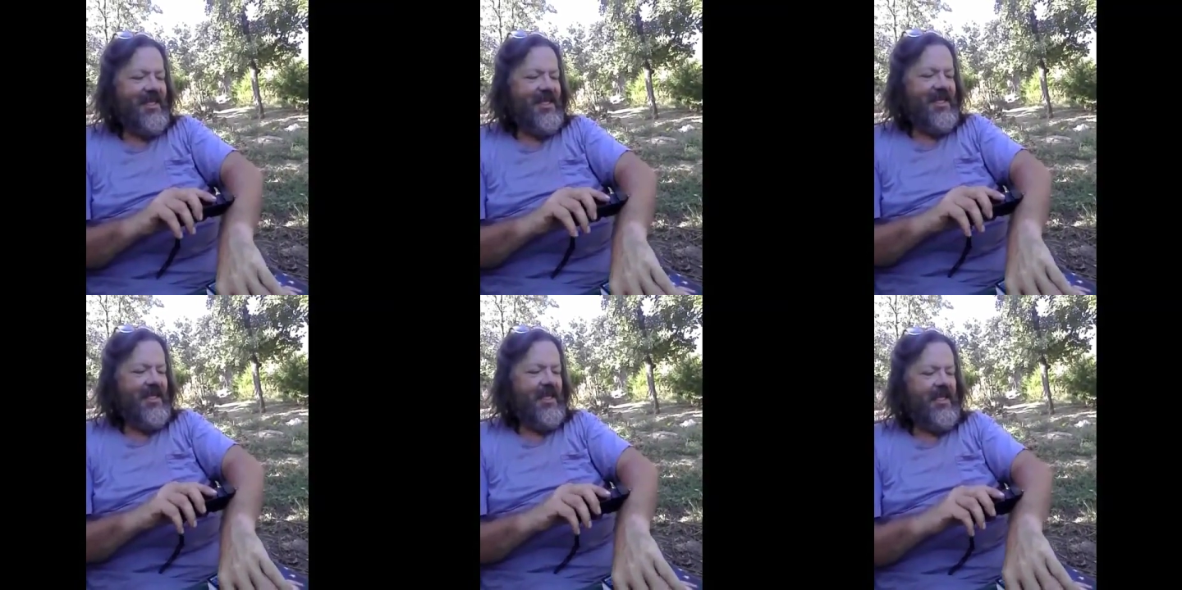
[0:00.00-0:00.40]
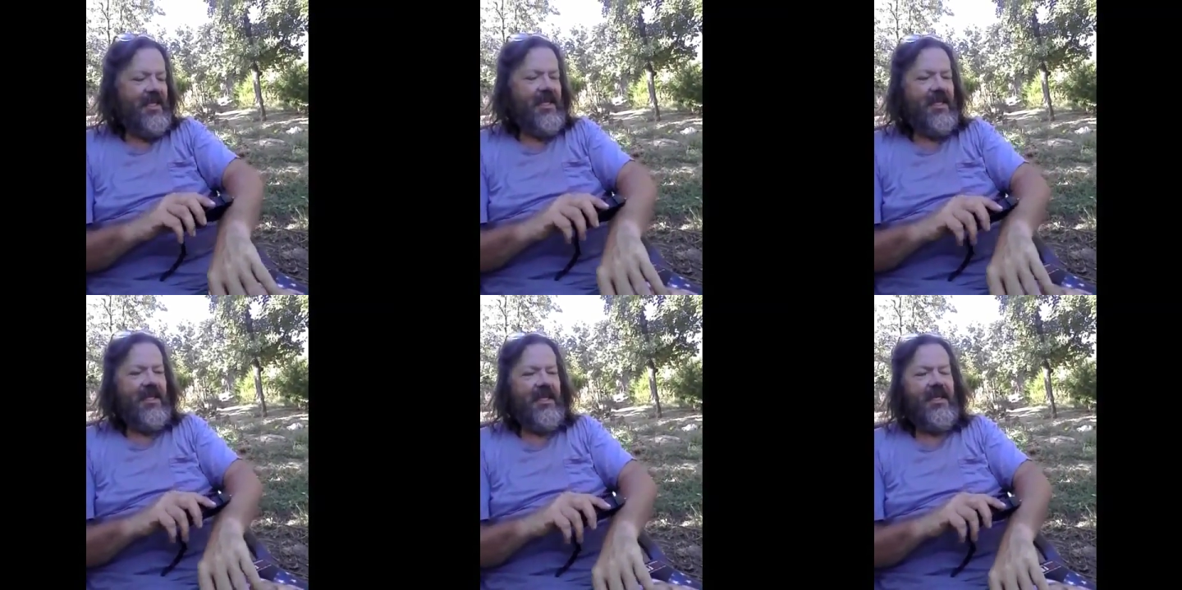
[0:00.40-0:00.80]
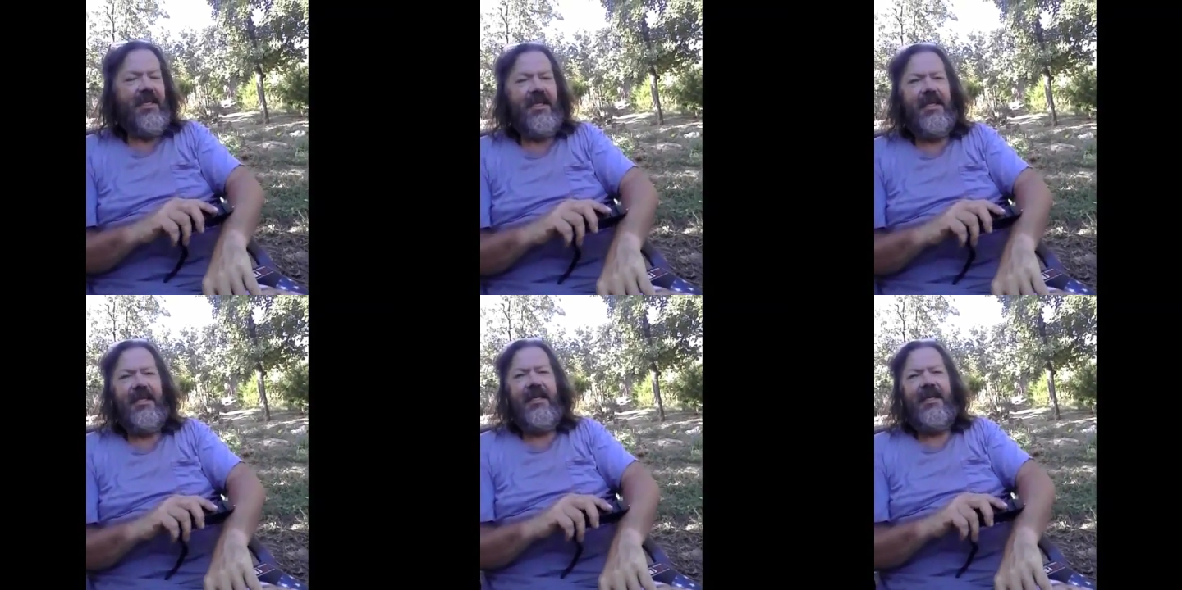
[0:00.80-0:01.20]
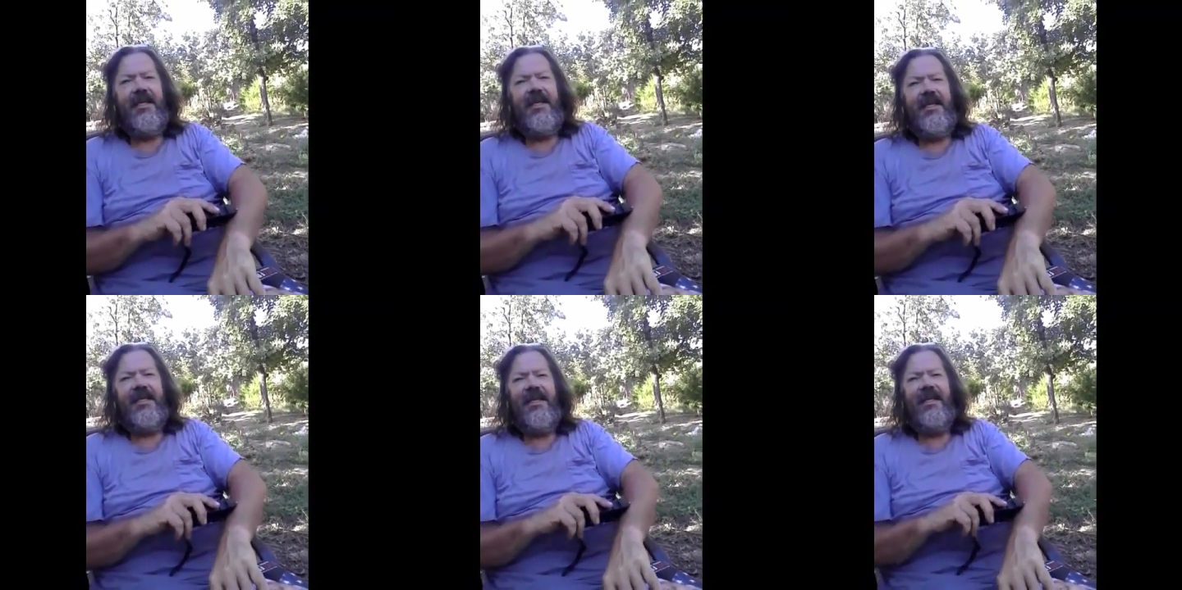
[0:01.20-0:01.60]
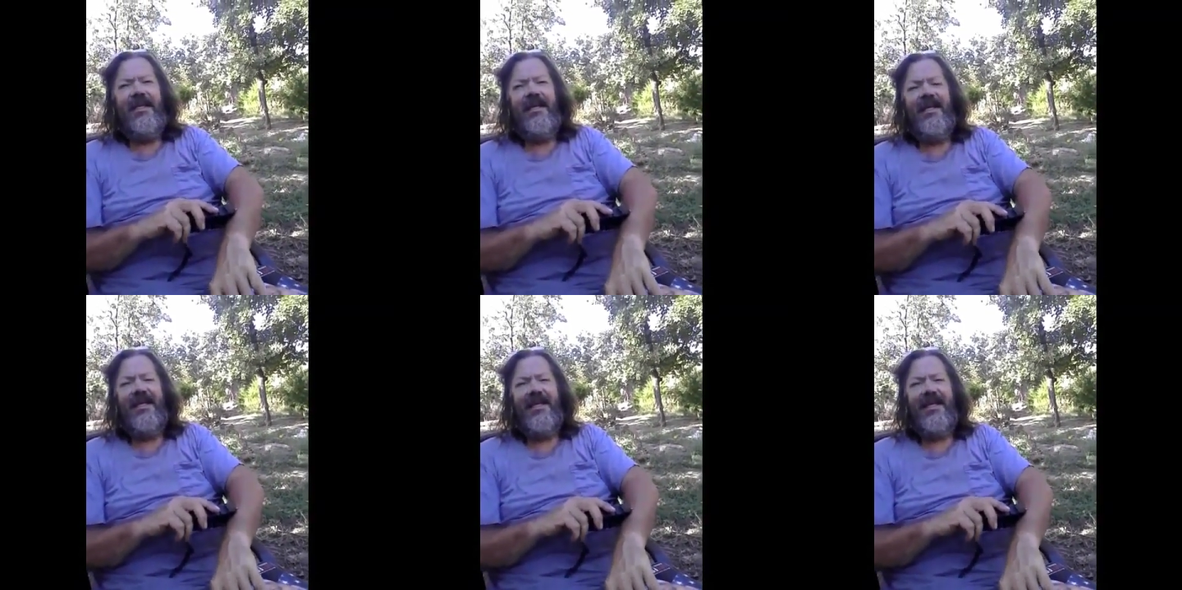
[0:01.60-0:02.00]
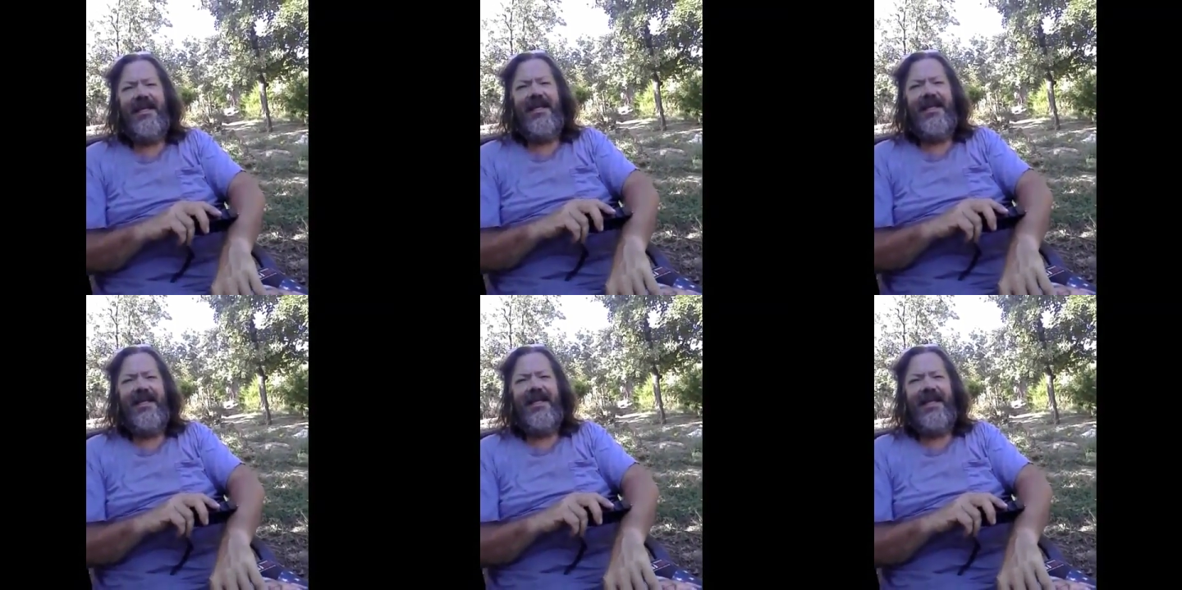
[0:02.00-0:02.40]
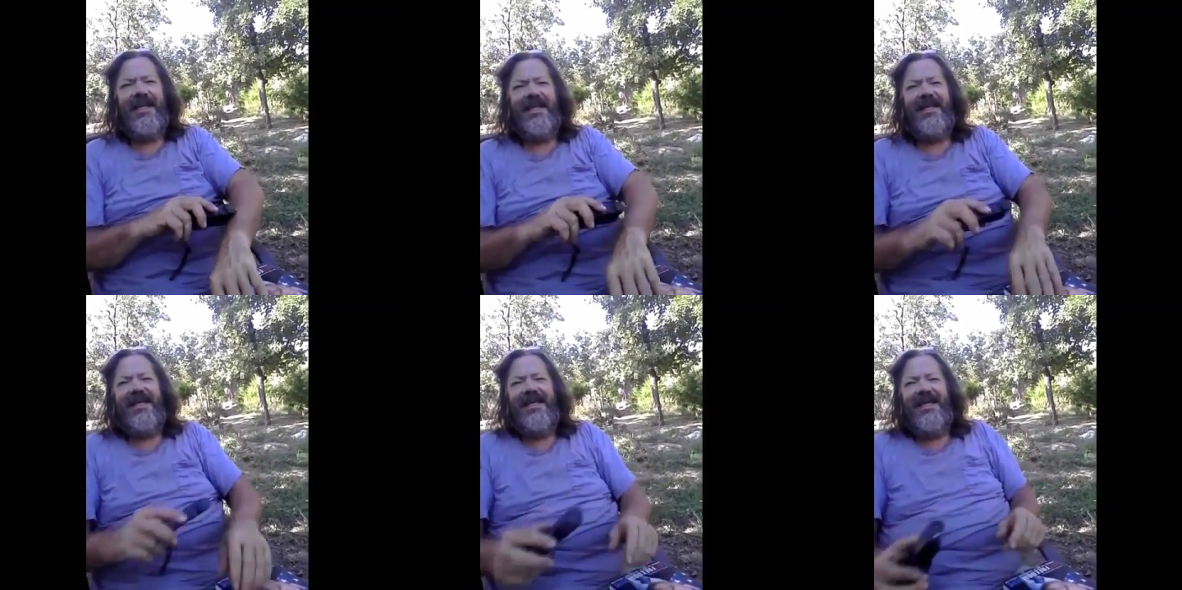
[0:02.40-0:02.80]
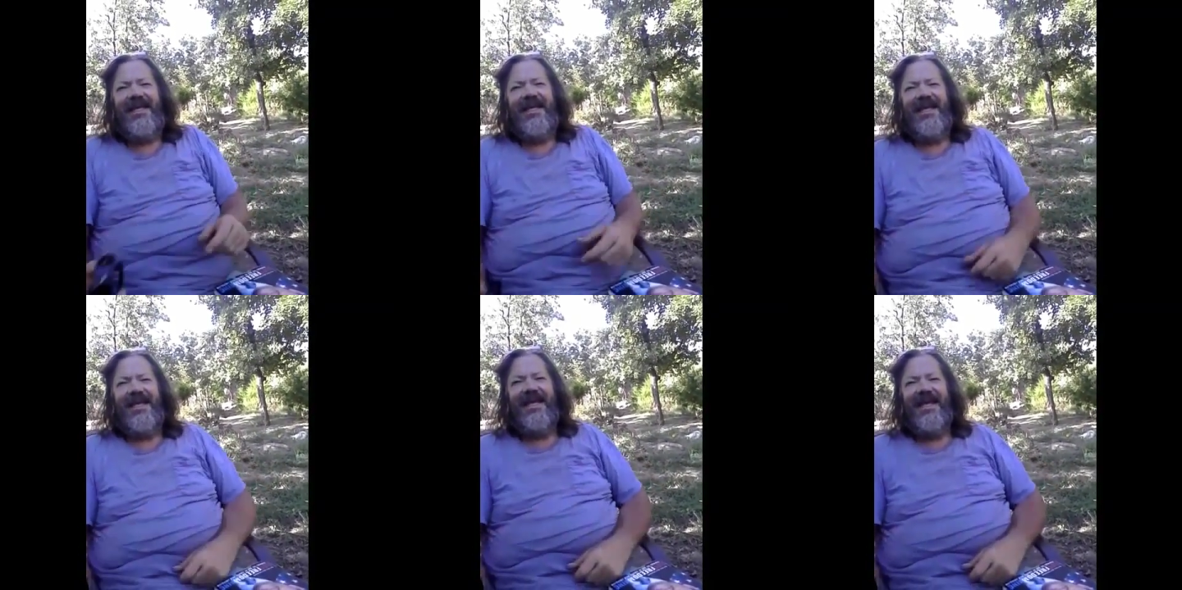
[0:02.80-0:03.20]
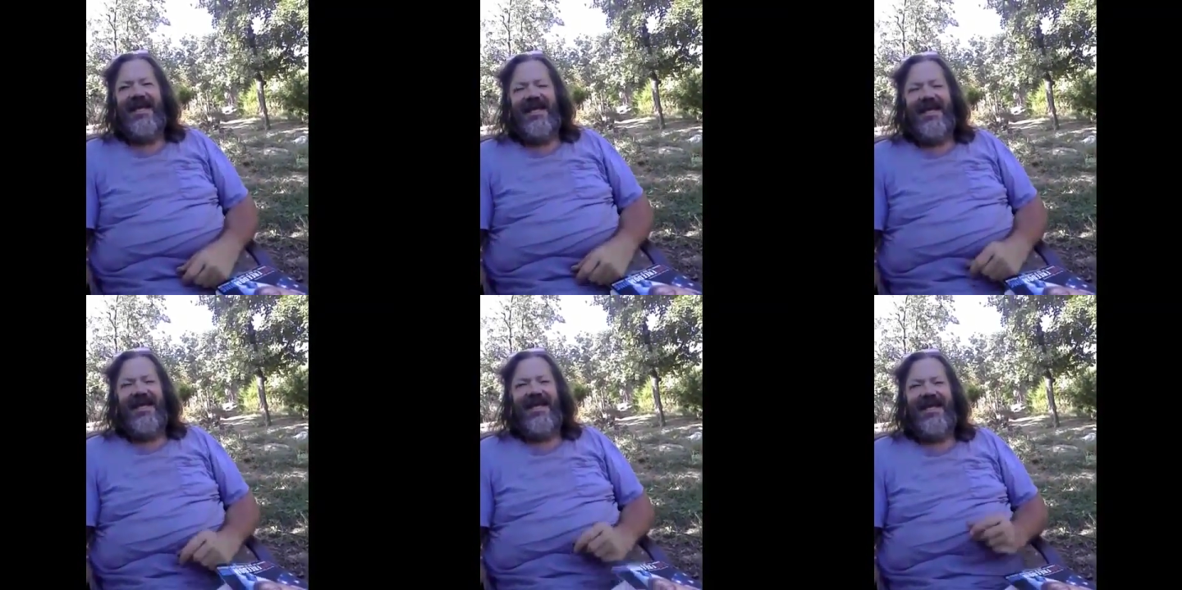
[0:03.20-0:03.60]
(no one is talking)